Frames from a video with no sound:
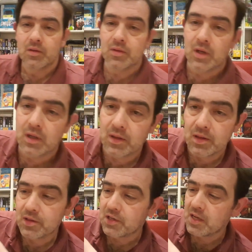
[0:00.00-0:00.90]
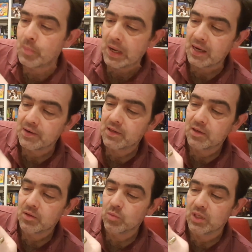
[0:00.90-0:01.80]
you've got the D-pad,
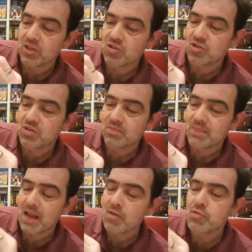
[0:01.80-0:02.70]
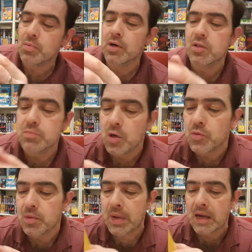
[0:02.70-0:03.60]
which everybody's
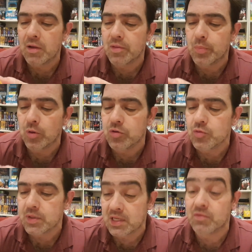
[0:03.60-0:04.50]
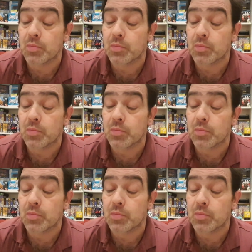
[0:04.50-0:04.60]
moaned about, the buttons, which